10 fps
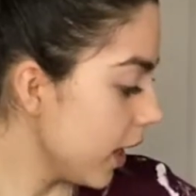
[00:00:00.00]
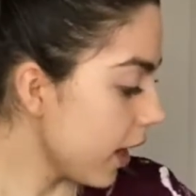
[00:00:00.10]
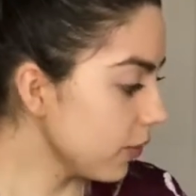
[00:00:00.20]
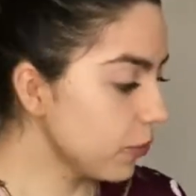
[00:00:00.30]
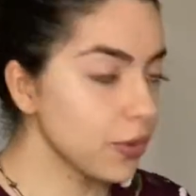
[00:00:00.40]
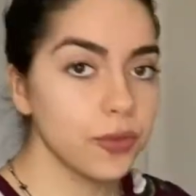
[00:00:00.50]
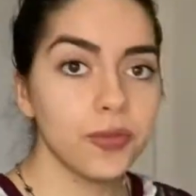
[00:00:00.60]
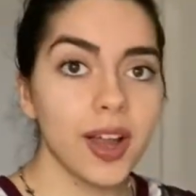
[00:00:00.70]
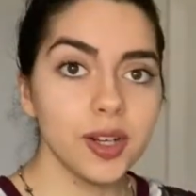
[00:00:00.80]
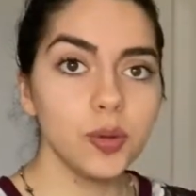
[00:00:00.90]
And for the
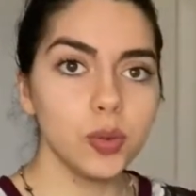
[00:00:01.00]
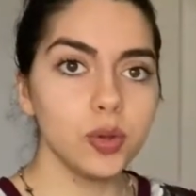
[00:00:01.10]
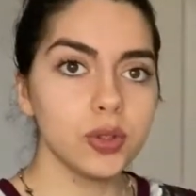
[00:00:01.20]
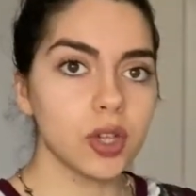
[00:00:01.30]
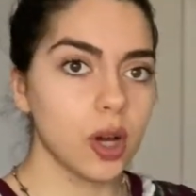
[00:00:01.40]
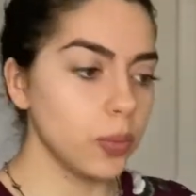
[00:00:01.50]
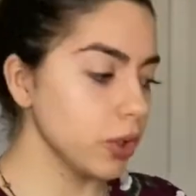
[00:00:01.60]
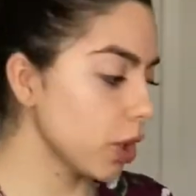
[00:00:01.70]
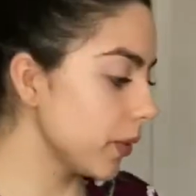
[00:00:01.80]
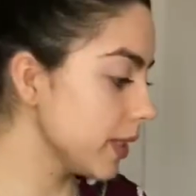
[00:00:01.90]
final water, we're
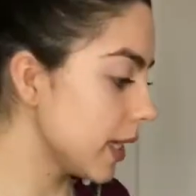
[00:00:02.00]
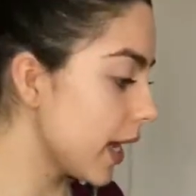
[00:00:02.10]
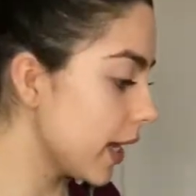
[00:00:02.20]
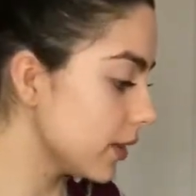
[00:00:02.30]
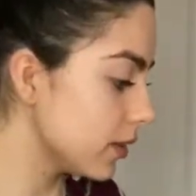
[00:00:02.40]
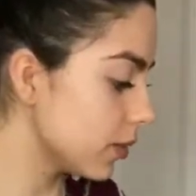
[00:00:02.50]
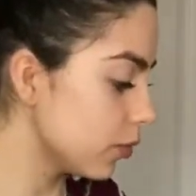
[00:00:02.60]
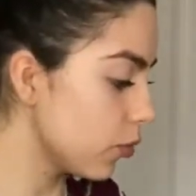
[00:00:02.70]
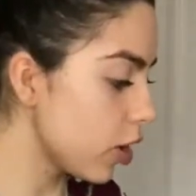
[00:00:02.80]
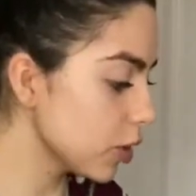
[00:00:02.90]
going to add some
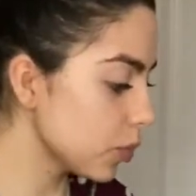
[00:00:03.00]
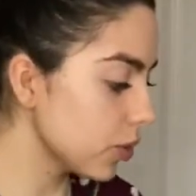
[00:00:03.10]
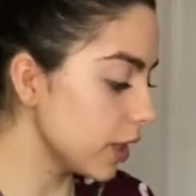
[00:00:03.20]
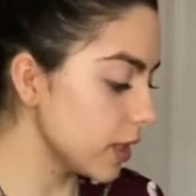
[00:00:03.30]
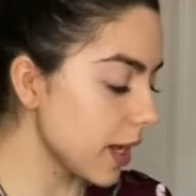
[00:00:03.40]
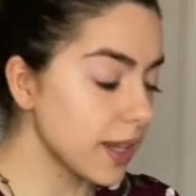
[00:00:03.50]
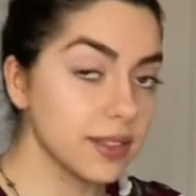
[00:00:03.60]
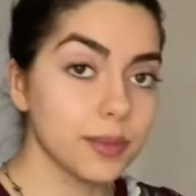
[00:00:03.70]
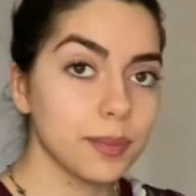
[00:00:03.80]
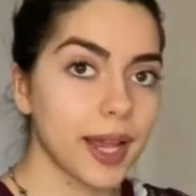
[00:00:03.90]
raspberries and
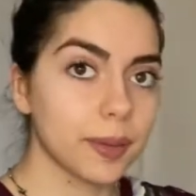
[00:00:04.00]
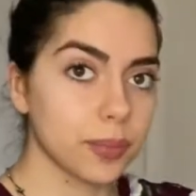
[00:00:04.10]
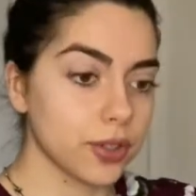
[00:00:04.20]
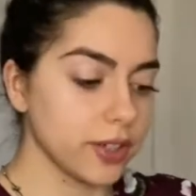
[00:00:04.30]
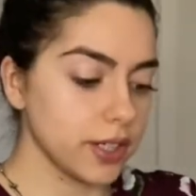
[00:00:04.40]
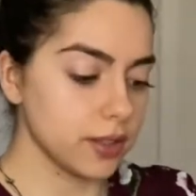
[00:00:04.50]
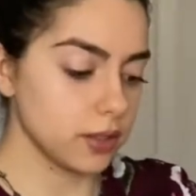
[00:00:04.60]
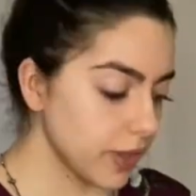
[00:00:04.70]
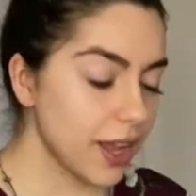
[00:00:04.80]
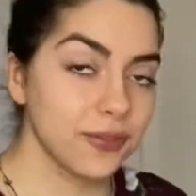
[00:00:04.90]
some blackberries.
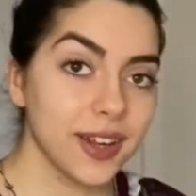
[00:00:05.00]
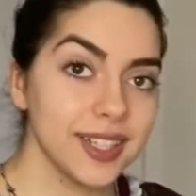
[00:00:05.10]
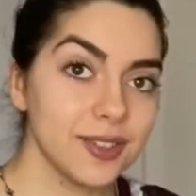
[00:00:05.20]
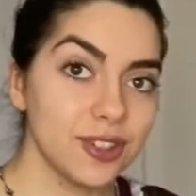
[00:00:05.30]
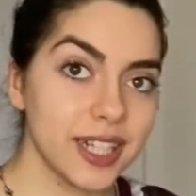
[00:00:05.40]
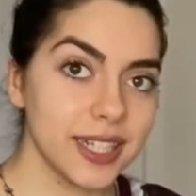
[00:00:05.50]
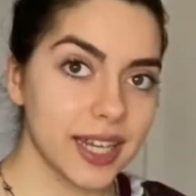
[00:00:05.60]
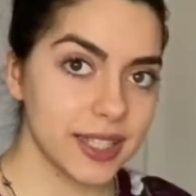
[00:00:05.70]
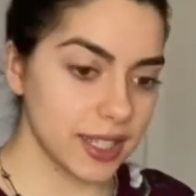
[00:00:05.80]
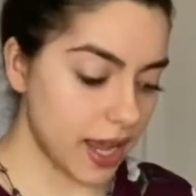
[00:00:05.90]
I find it really
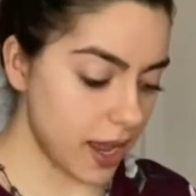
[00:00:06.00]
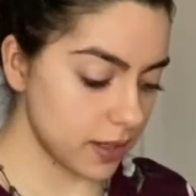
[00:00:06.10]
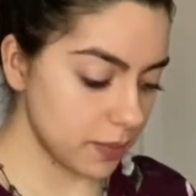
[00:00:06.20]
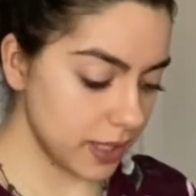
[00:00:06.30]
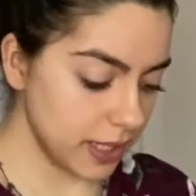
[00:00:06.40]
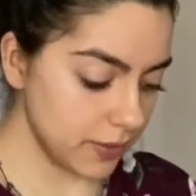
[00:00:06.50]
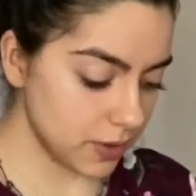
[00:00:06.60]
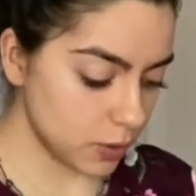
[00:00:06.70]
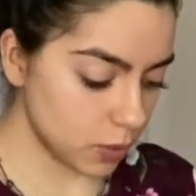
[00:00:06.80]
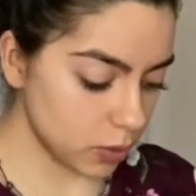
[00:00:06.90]
nice to add mint leaves
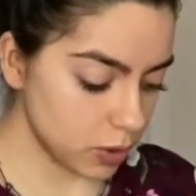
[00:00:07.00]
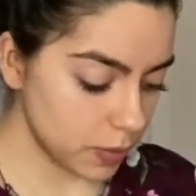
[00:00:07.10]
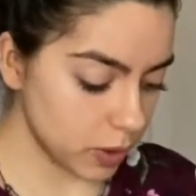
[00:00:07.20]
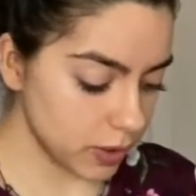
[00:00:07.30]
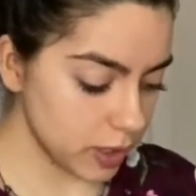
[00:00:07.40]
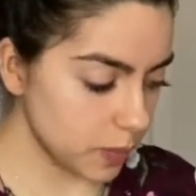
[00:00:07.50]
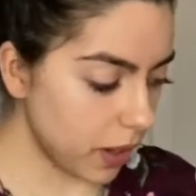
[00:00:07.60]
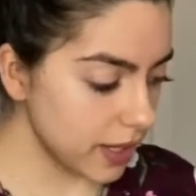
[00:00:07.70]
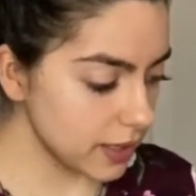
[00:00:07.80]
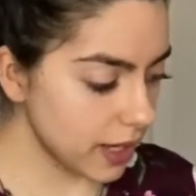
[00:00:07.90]
as well, to be honest, but
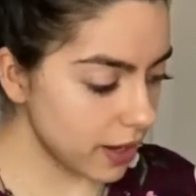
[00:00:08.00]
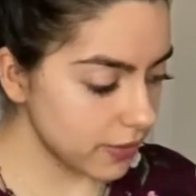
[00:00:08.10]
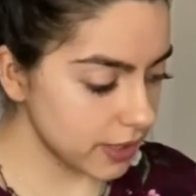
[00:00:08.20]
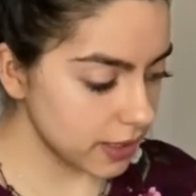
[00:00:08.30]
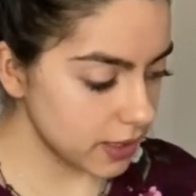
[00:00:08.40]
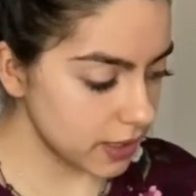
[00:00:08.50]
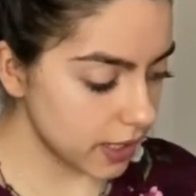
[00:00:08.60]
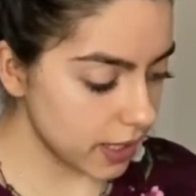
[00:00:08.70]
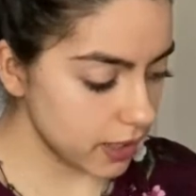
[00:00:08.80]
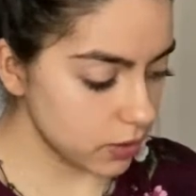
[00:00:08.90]
I didn't have any
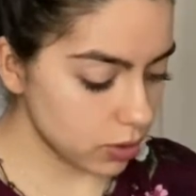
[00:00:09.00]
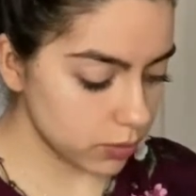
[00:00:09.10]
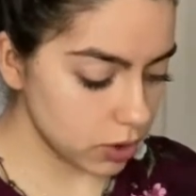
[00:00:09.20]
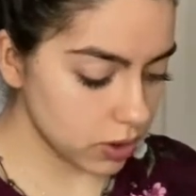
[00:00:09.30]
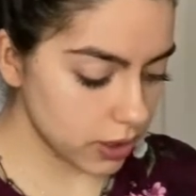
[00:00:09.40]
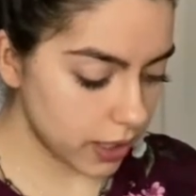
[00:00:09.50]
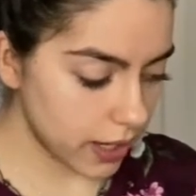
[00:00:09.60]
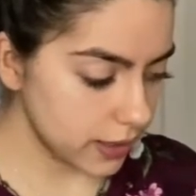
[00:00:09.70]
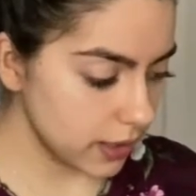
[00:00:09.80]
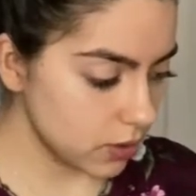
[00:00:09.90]
today, so I'm just gonna
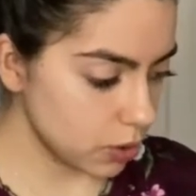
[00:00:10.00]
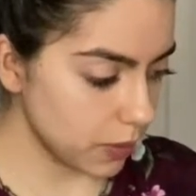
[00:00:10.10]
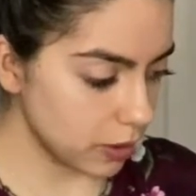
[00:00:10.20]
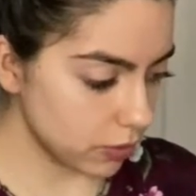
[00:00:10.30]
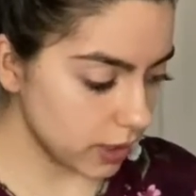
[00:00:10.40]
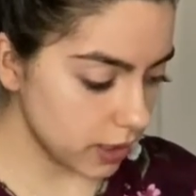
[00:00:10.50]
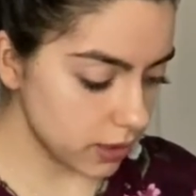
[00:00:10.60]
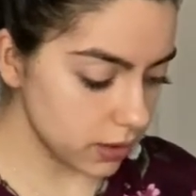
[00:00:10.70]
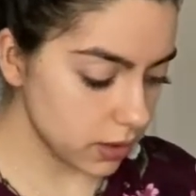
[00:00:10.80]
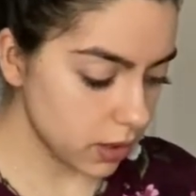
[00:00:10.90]
add these 2
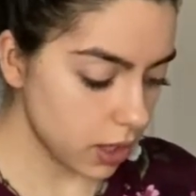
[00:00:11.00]
ingredients.